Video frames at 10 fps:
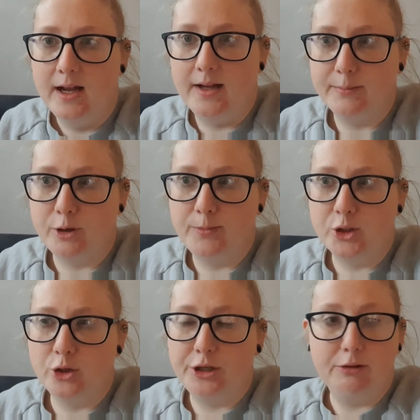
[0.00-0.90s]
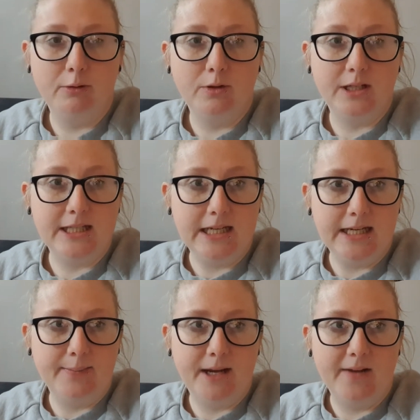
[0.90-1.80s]
and probably talk you through the
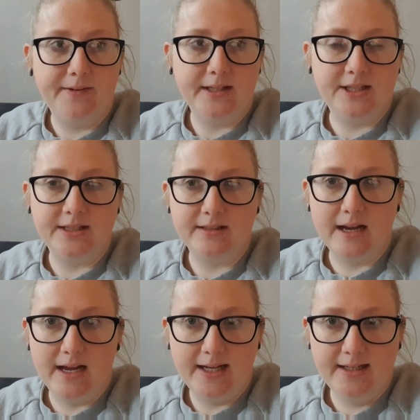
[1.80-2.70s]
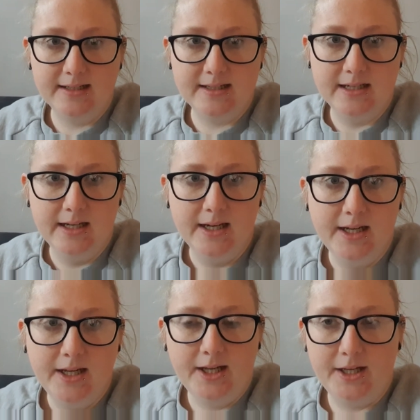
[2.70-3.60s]
tea I'm having tonight.
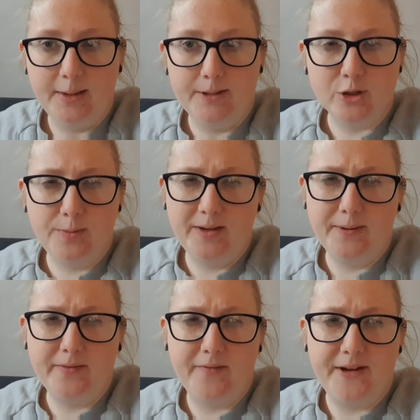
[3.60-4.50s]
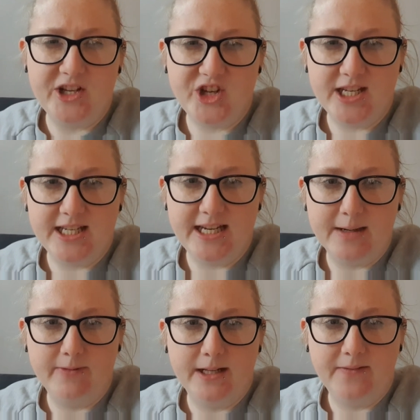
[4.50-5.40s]
Um, it's going to be a bit of a veggie tea.
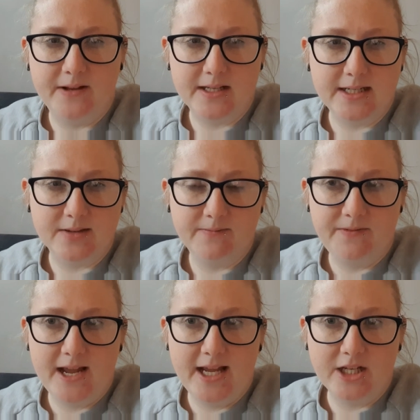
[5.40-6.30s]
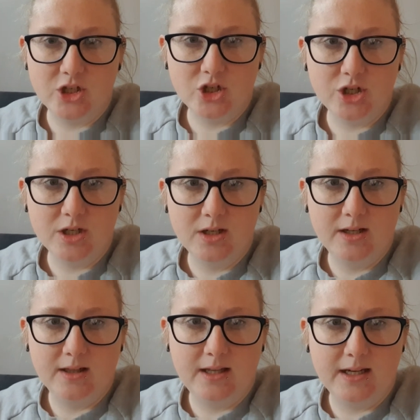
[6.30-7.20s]
I really fancy some veg
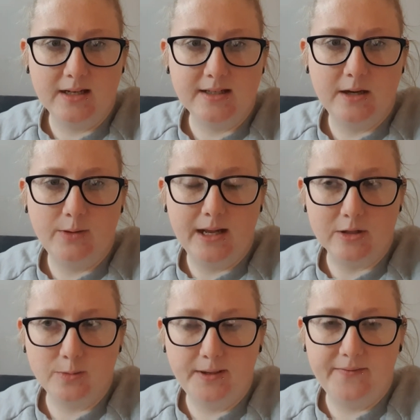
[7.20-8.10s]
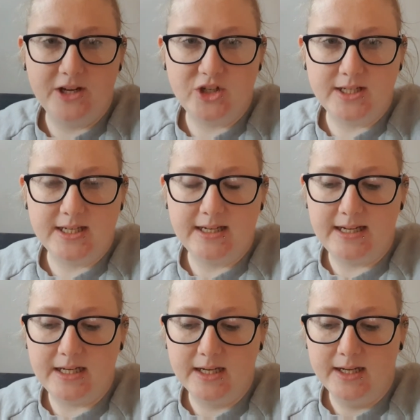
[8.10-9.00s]
and things. So yeah, it's gonna be a veggie
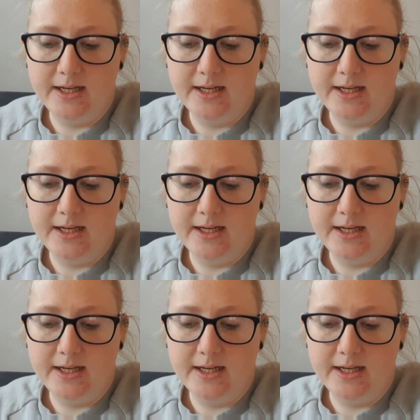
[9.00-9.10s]
tea.